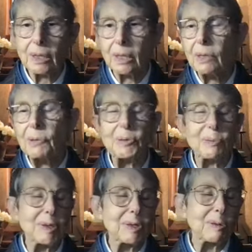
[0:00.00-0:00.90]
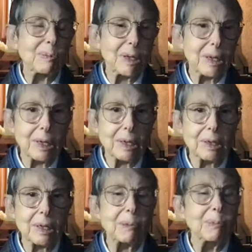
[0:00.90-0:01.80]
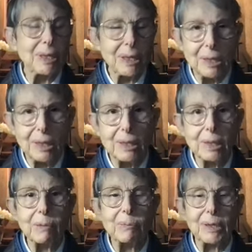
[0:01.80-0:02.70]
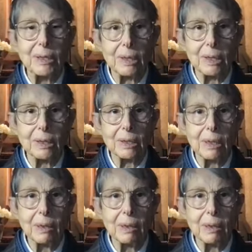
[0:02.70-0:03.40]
always reaching beyond and beyond and beyond.